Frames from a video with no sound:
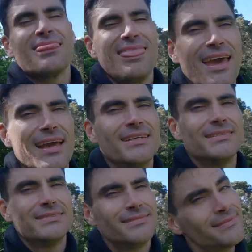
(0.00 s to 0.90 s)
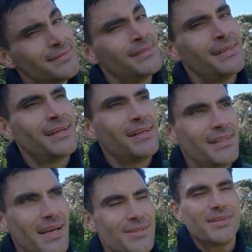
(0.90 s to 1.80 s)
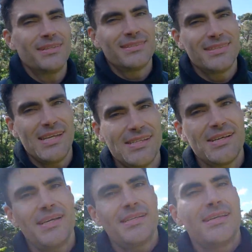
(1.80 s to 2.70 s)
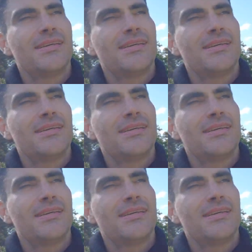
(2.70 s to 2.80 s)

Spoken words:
Yeah, nice one. Cheers, guys.